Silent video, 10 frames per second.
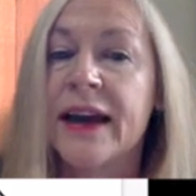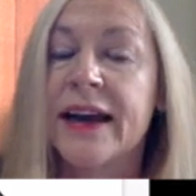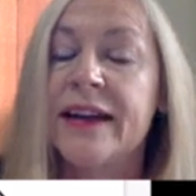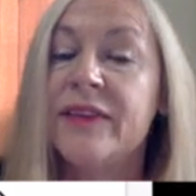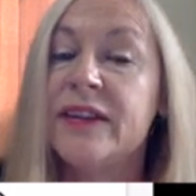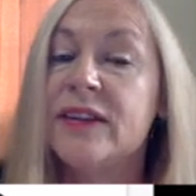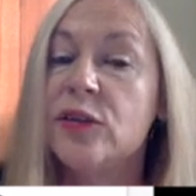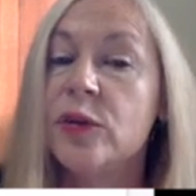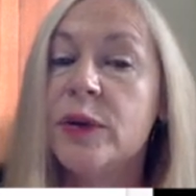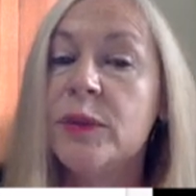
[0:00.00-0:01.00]
And if it's
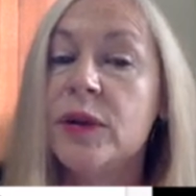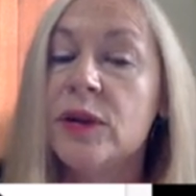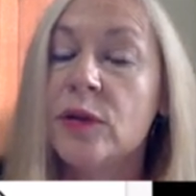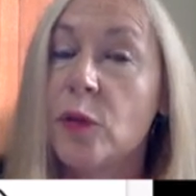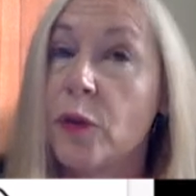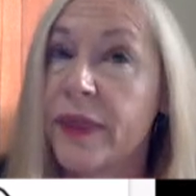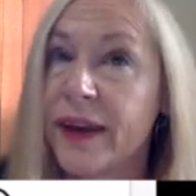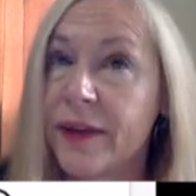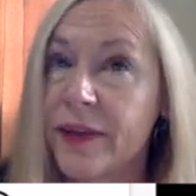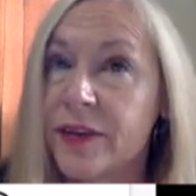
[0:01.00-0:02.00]
normal
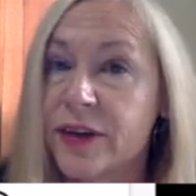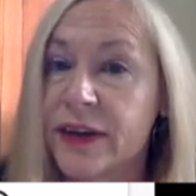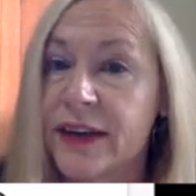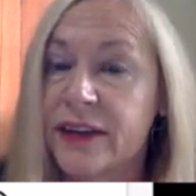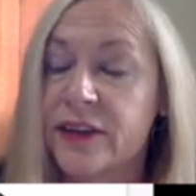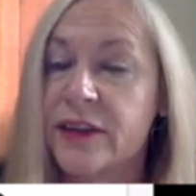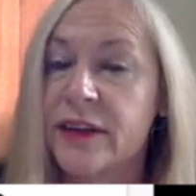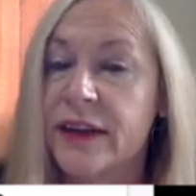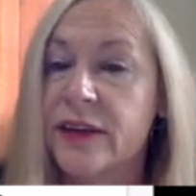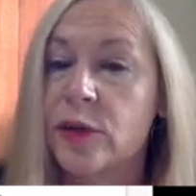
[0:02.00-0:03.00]
without the truncation,
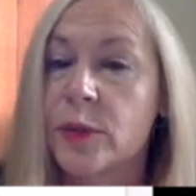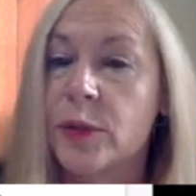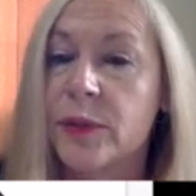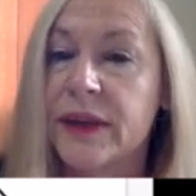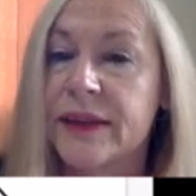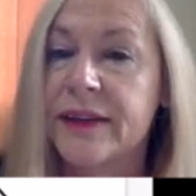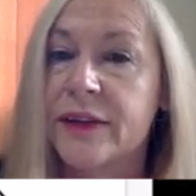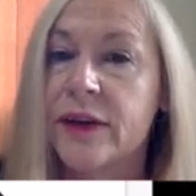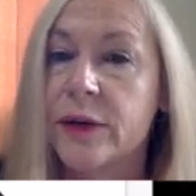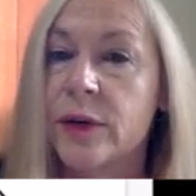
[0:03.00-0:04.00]
like normal means
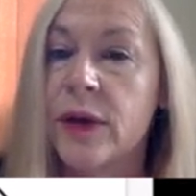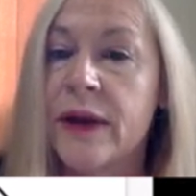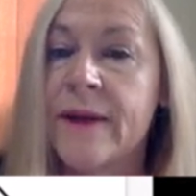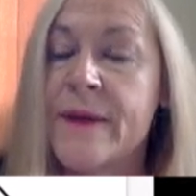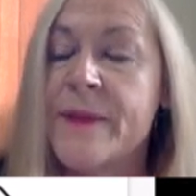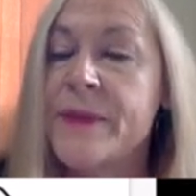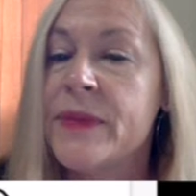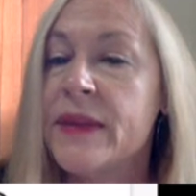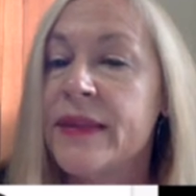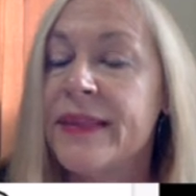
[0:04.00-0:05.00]
0,
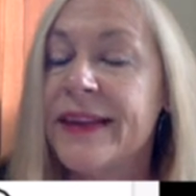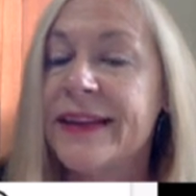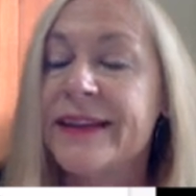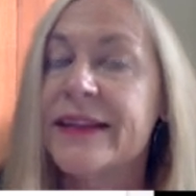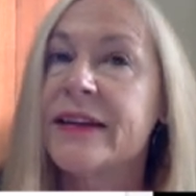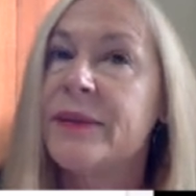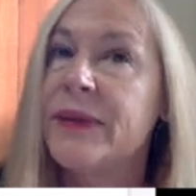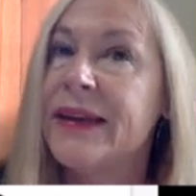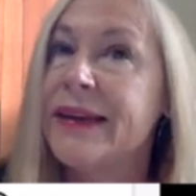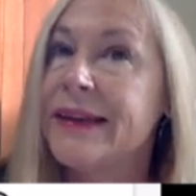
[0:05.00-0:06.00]
then it's going to
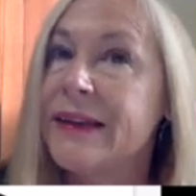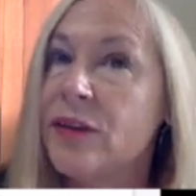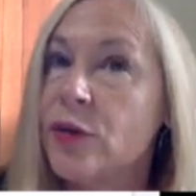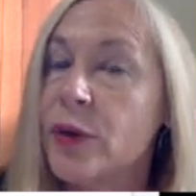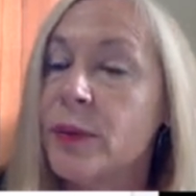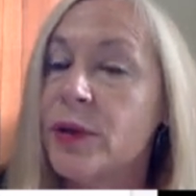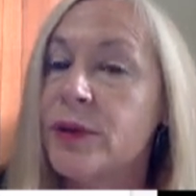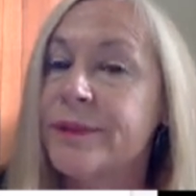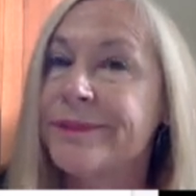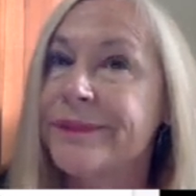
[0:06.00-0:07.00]
be
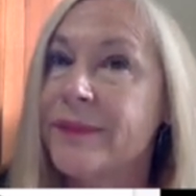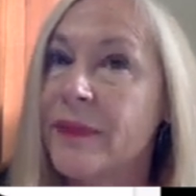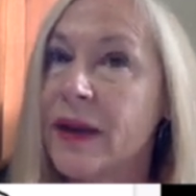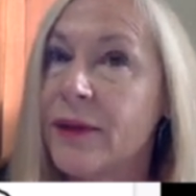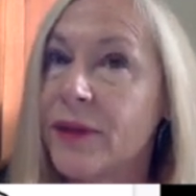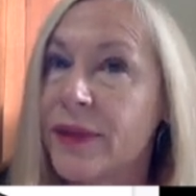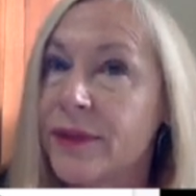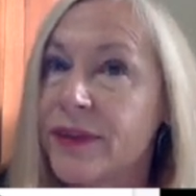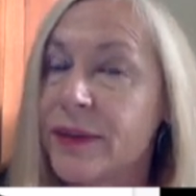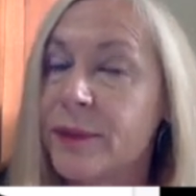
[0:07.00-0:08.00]
normal
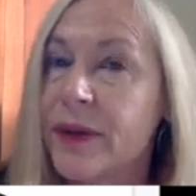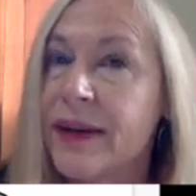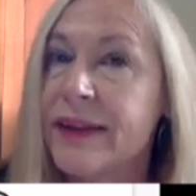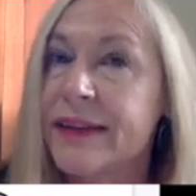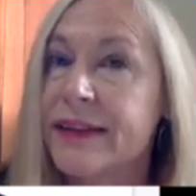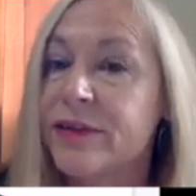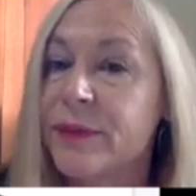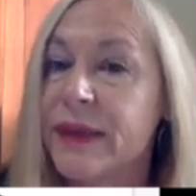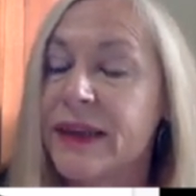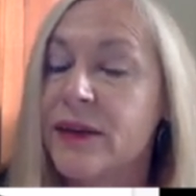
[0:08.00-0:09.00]
with some positive
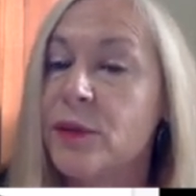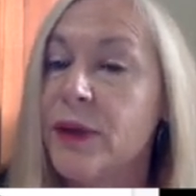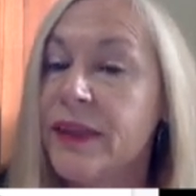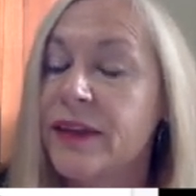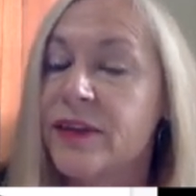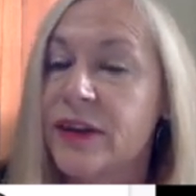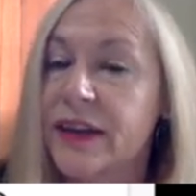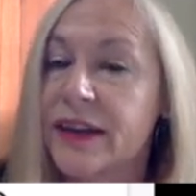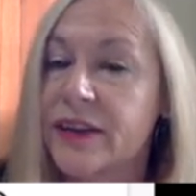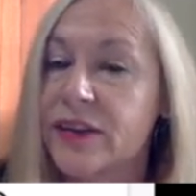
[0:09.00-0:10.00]
mean with the
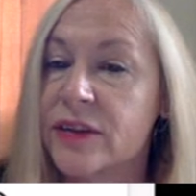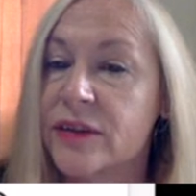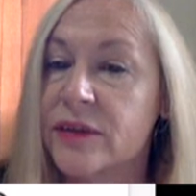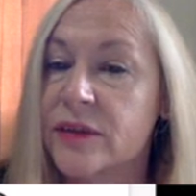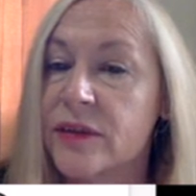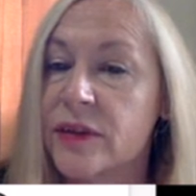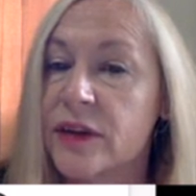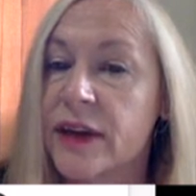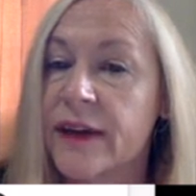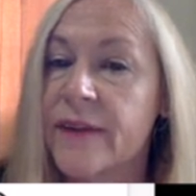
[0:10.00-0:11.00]
truncation.
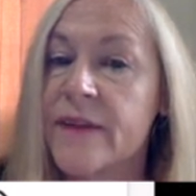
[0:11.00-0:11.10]
Okay?